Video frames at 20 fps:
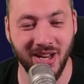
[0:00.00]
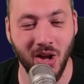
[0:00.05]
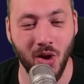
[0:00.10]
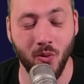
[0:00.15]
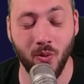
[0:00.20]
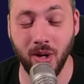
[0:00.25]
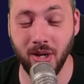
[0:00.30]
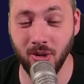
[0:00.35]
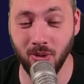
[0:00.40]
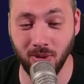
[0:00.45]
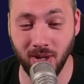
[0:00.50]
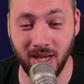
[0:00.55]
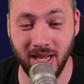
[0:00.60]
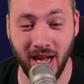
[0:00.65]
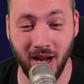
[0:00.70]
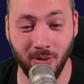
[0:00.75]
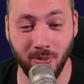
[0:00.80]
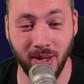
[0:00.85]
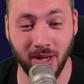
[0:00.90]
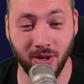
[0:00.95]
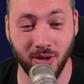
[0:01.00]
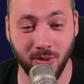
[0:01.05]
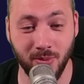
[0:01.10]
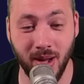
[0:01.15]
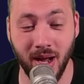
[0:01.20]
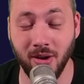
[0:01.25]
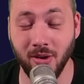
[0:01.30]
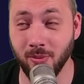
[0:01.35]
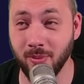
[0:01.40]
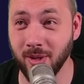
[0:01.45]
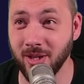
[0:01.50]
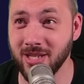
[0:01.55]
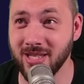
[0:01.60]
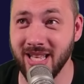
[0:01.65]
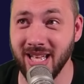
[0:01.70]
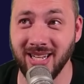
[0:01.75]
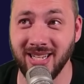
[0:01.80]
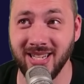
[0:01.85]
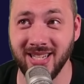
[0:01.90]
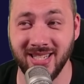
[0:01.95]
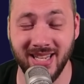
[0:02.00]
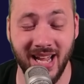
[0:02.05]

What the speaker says: We don't need Hellbound Commander because that doesn't